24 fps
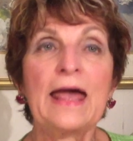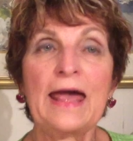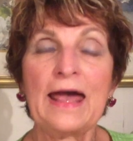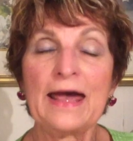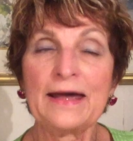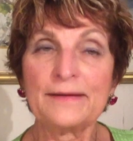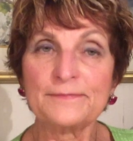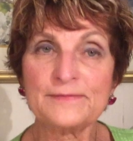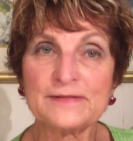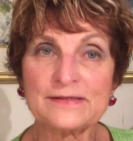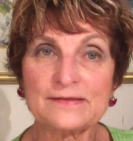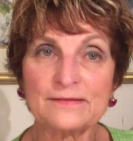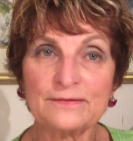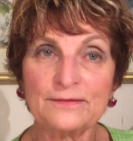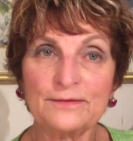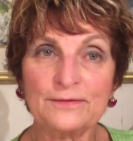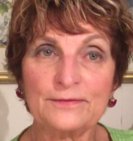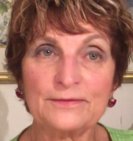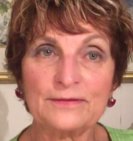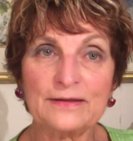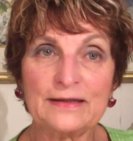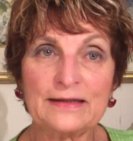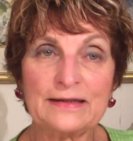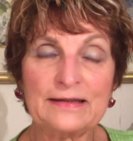
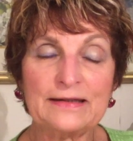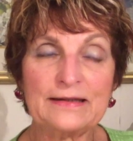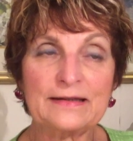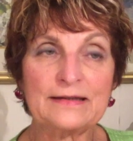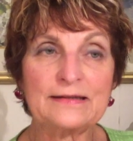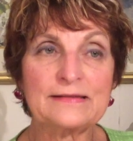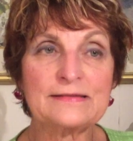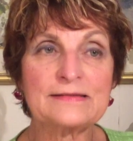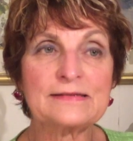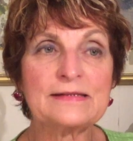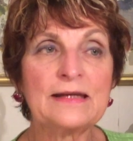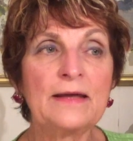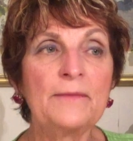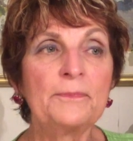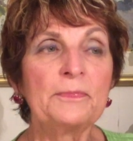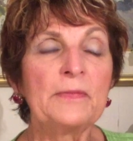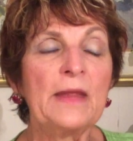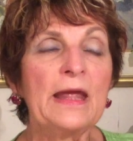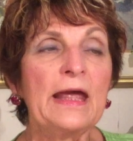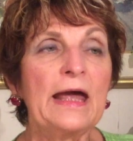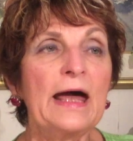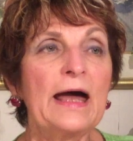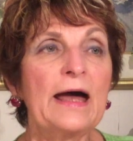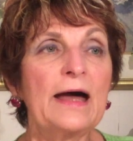Absolutely it is.
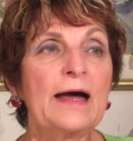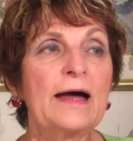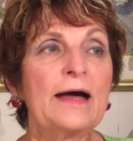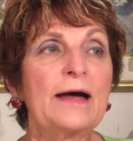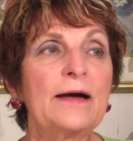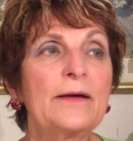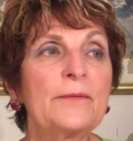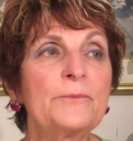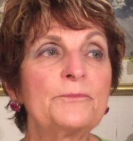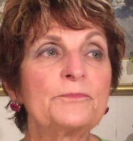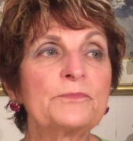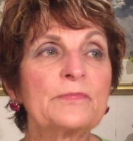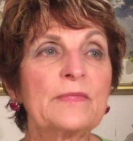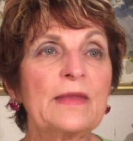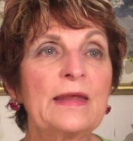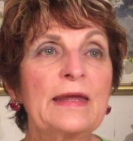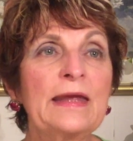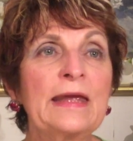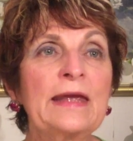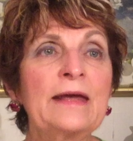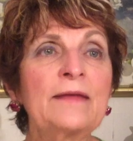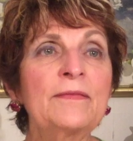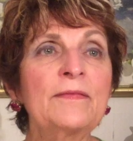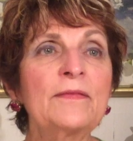
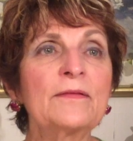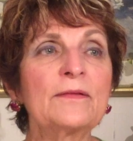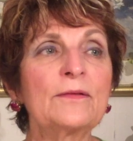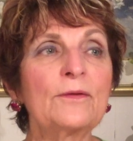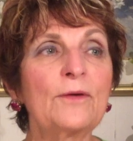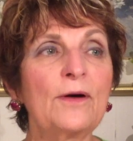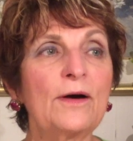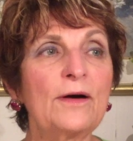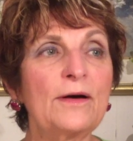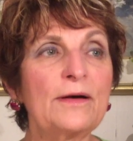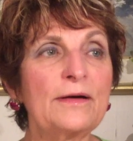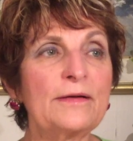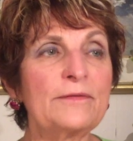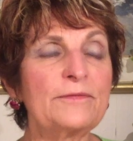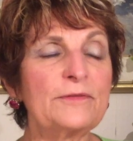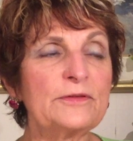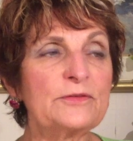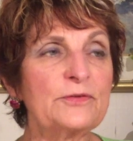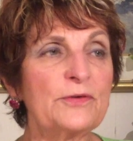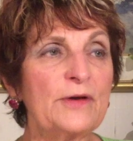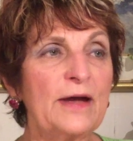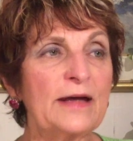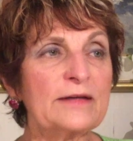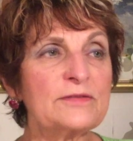In the law of
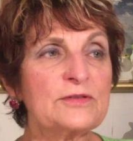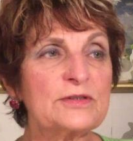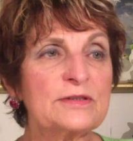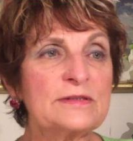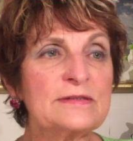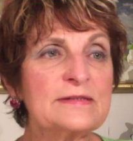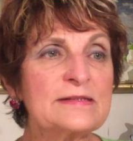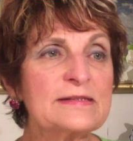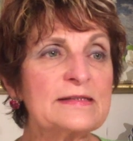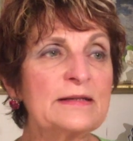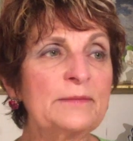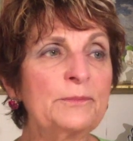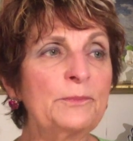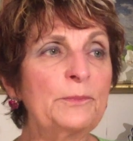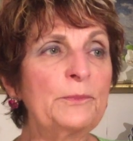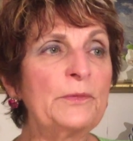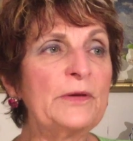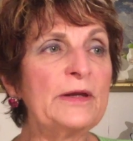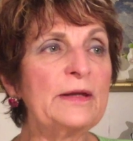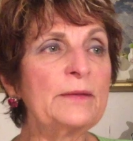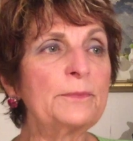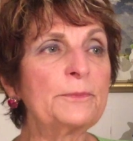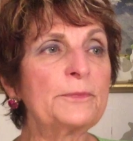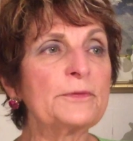attraction, some
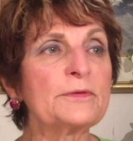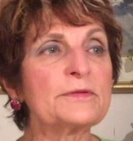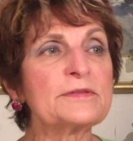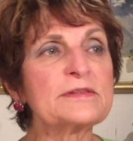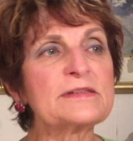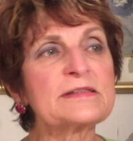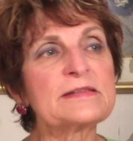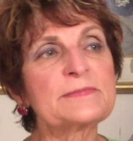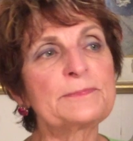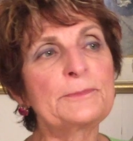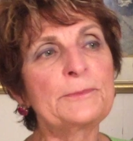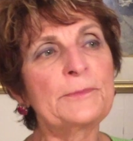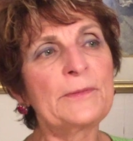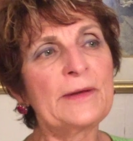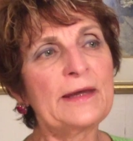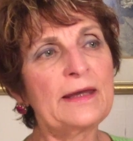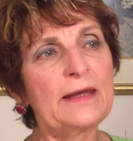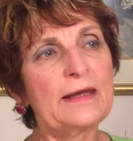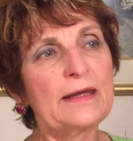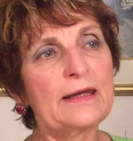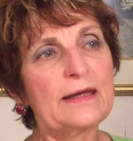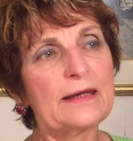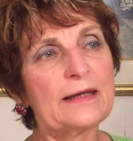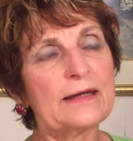people
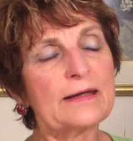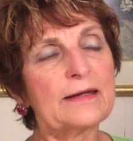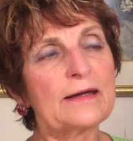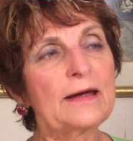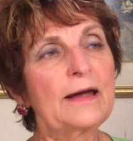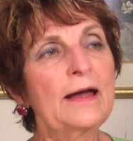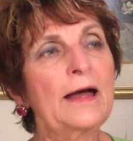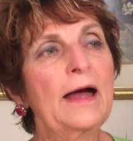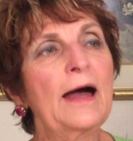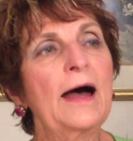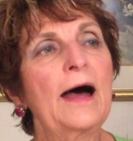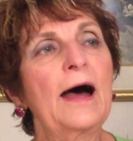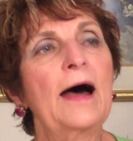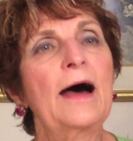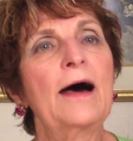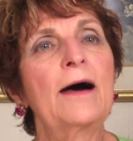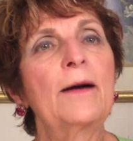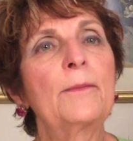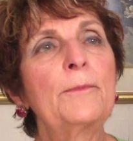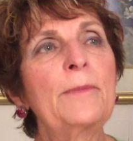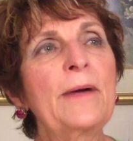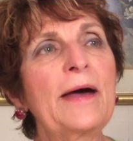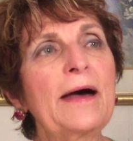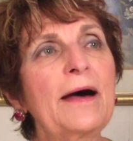speak
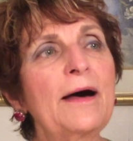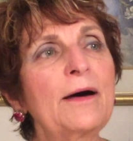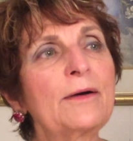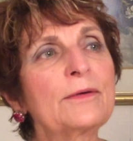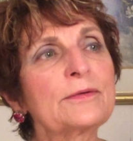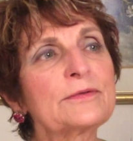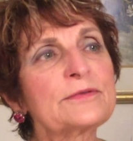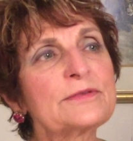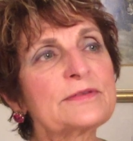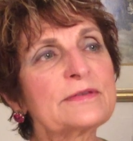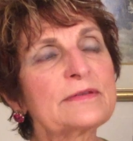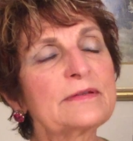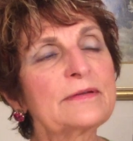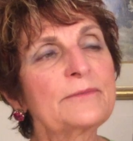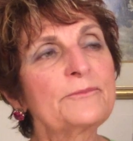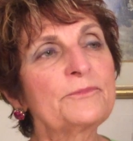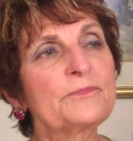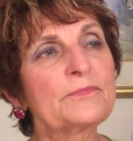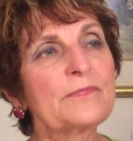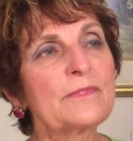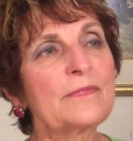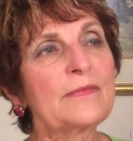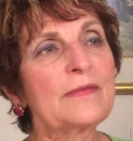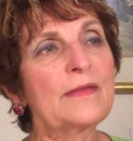about
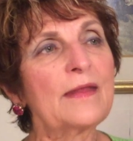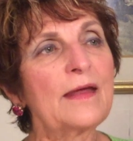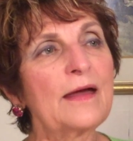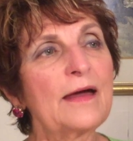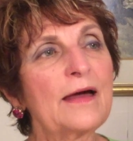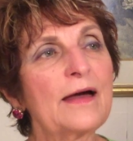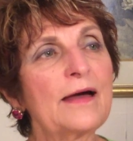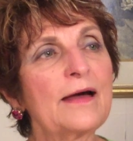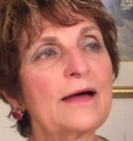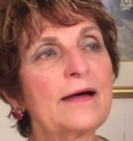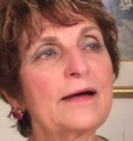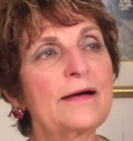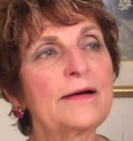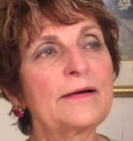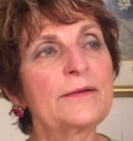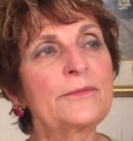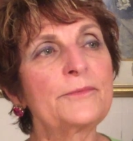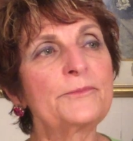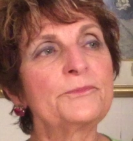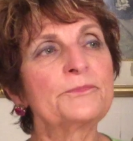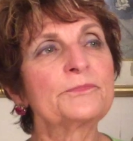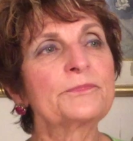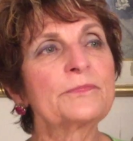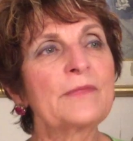
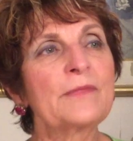how